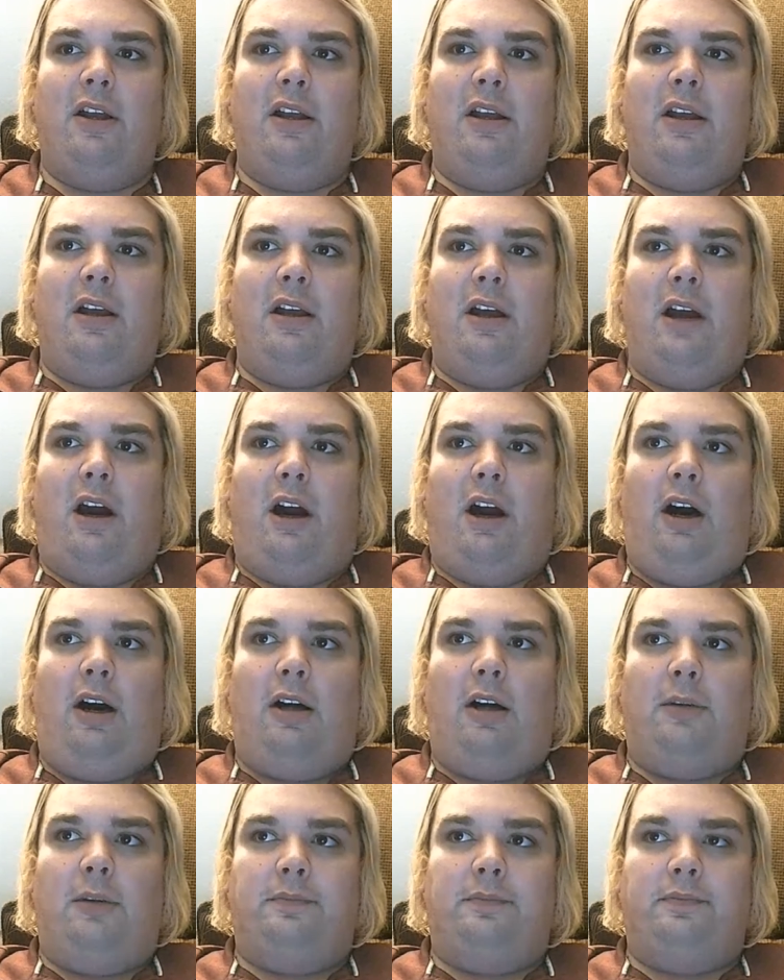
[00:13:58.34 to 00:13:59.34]

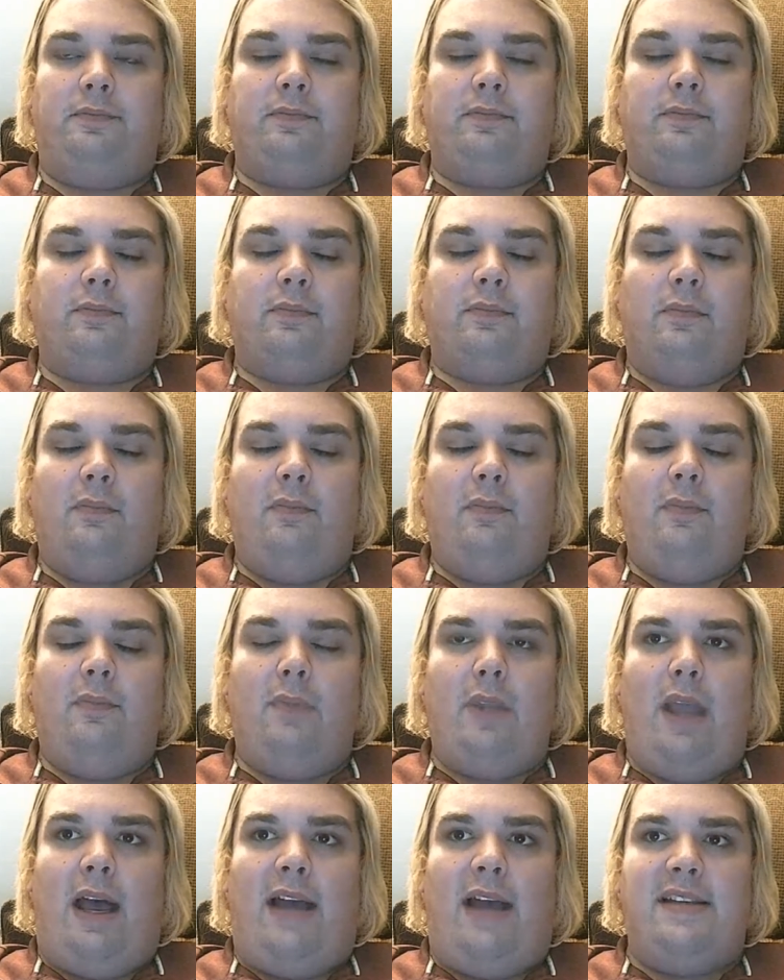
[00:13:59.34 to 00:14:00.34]
Um,
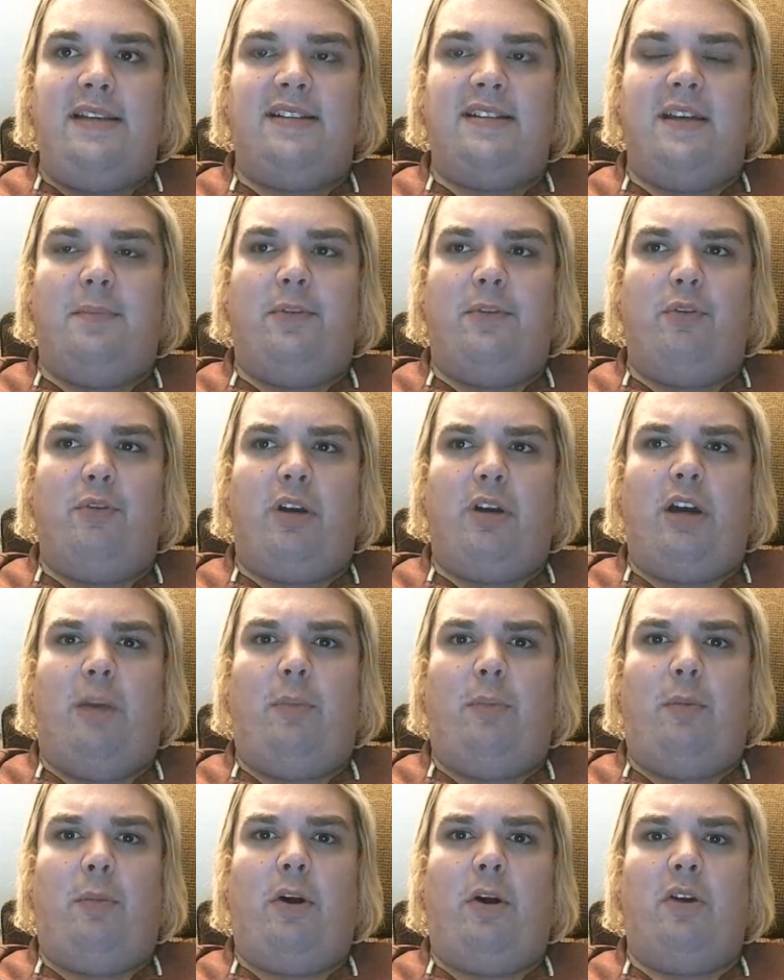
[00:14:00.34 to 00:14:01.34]
I skipped through a couple
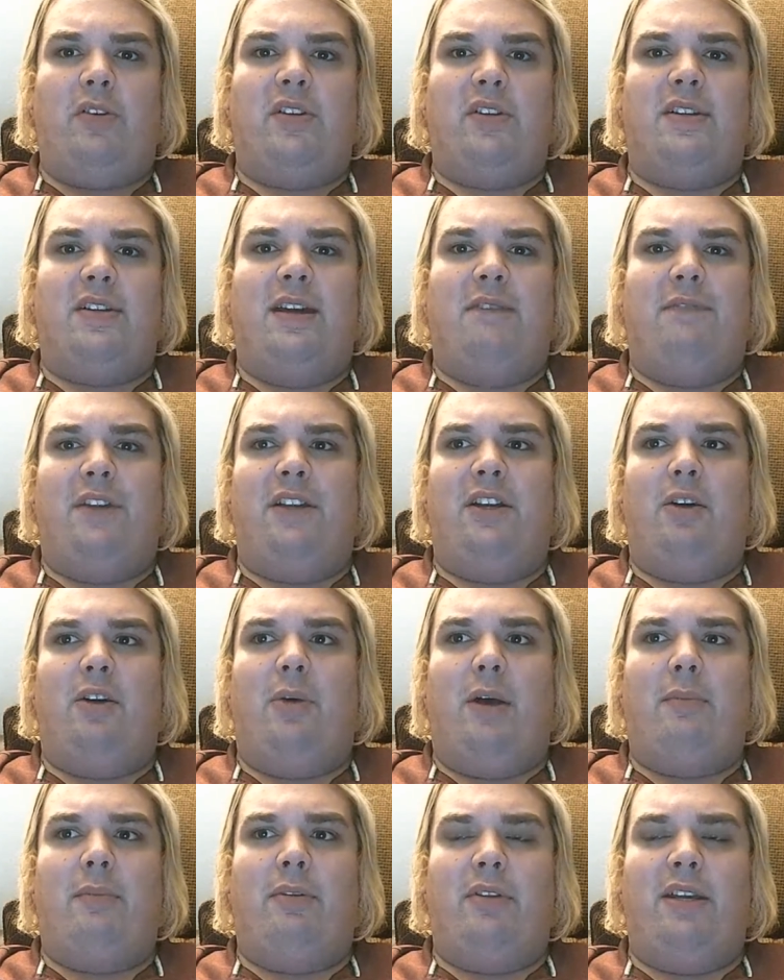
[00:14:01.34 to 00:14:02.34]
parts of that video,
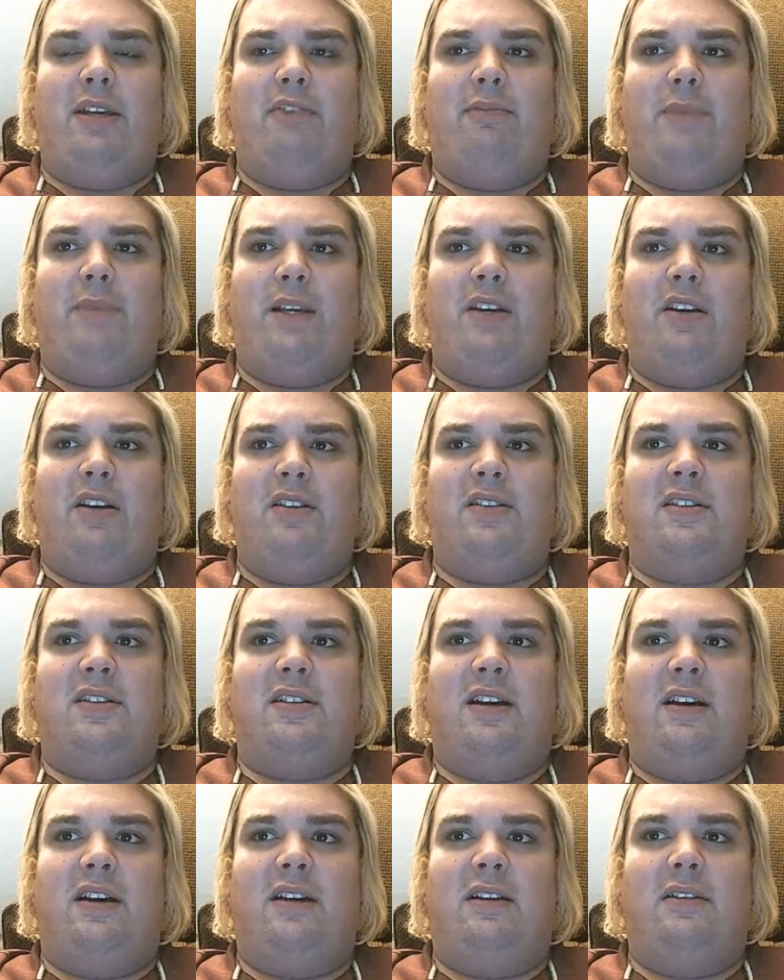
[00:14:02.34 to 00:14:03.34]
I believe, because
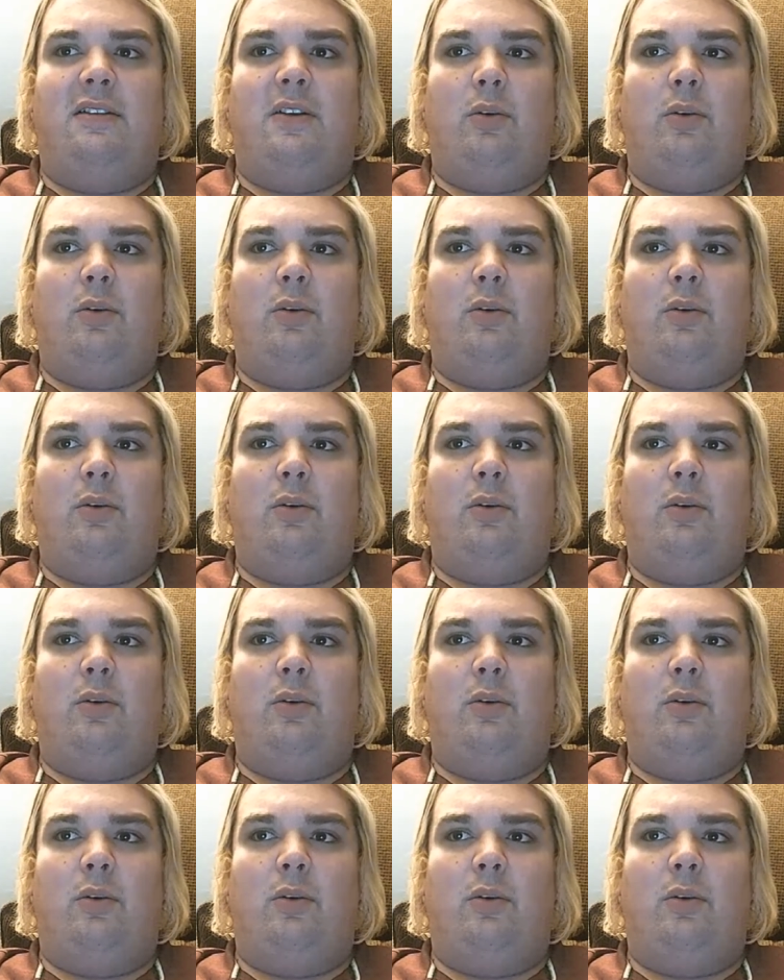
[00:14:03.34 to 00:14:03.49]
uh, there were